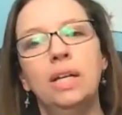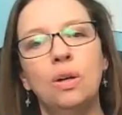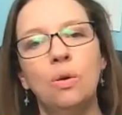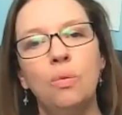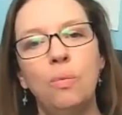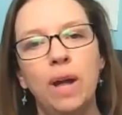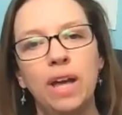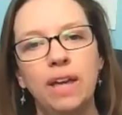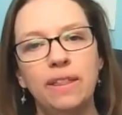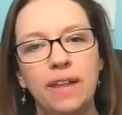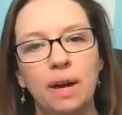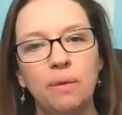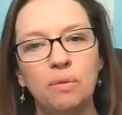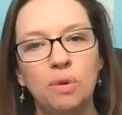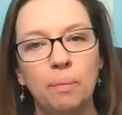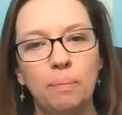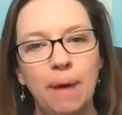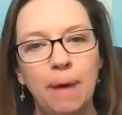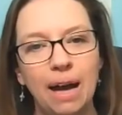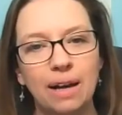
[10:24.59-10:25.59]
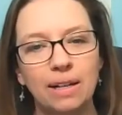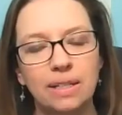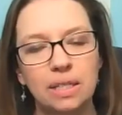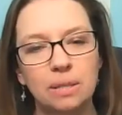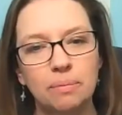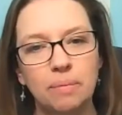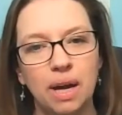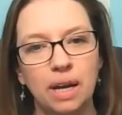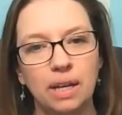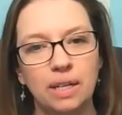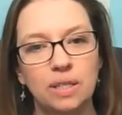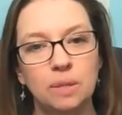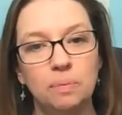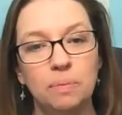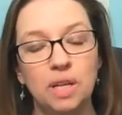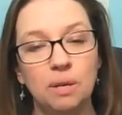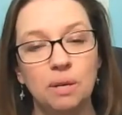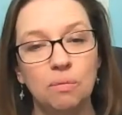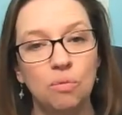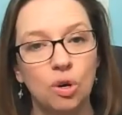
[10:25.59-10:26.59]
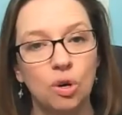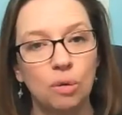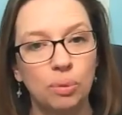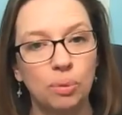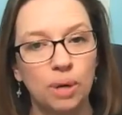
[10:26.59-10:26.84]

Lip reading: a way that will maximize being more